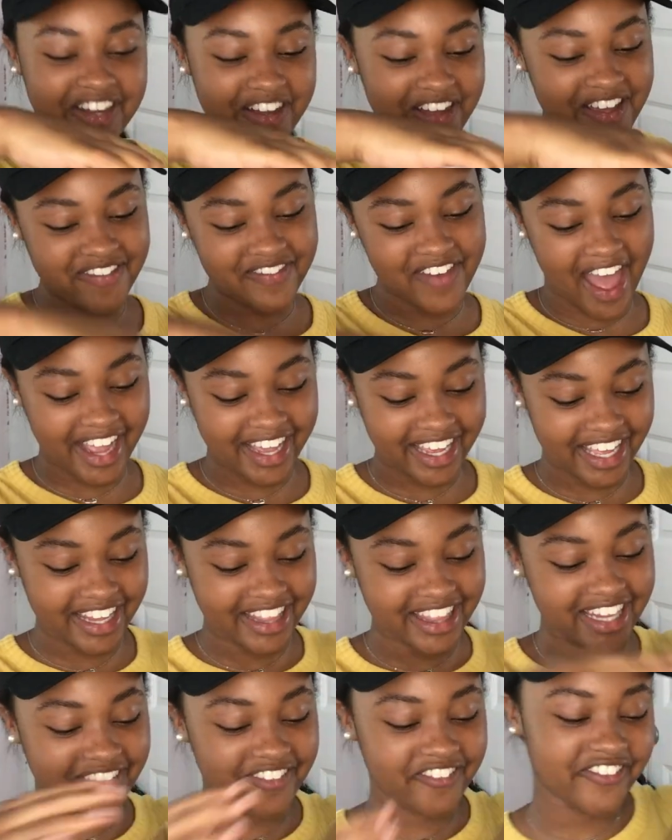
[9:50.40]
going back
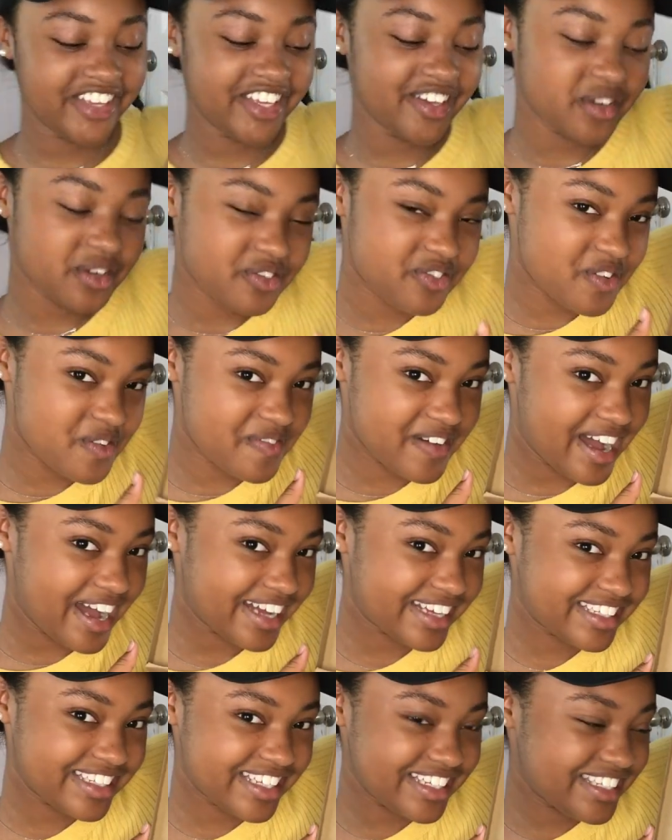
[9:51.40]
in the beautiful
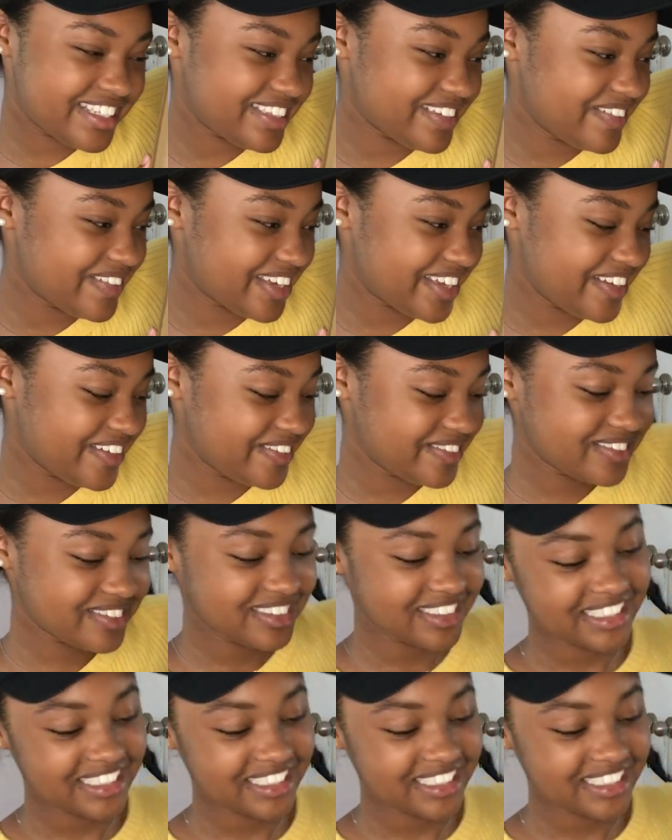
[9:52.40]
box. It's so cute.